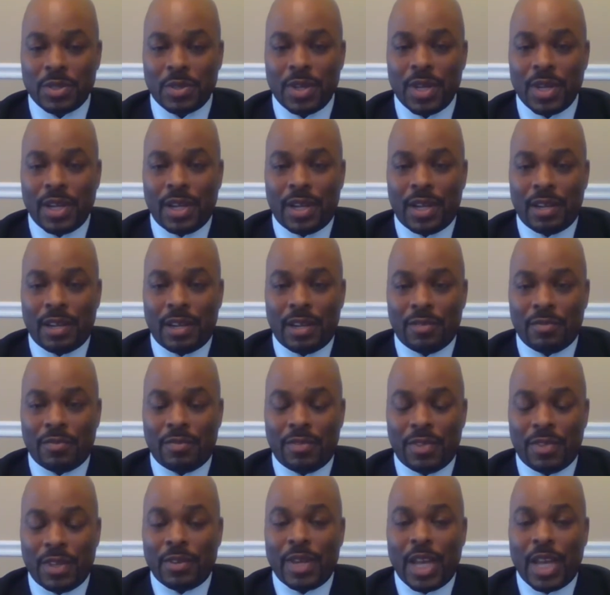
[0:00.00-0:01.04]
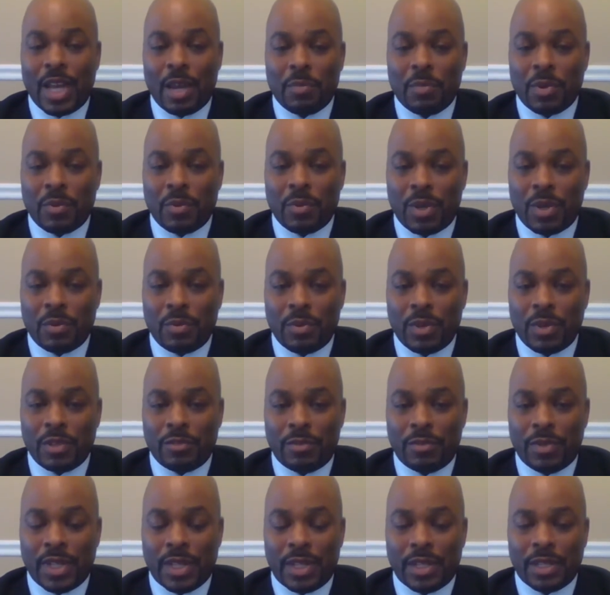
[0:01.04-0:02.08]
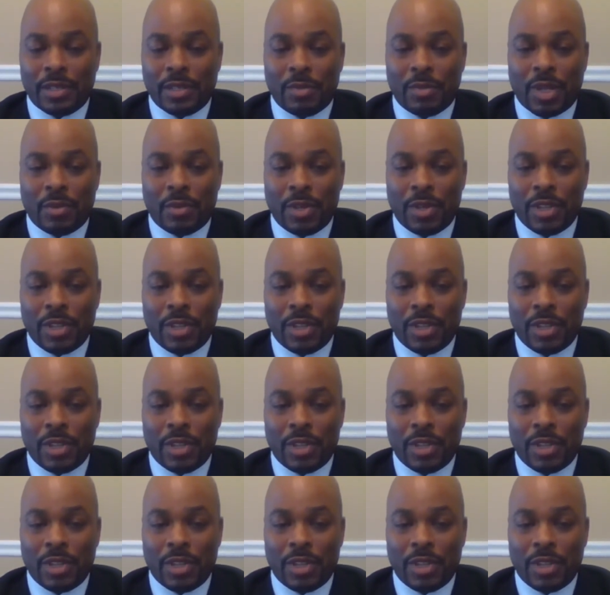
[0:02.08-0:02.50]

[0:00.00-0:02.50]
So I'm very happy with what we've done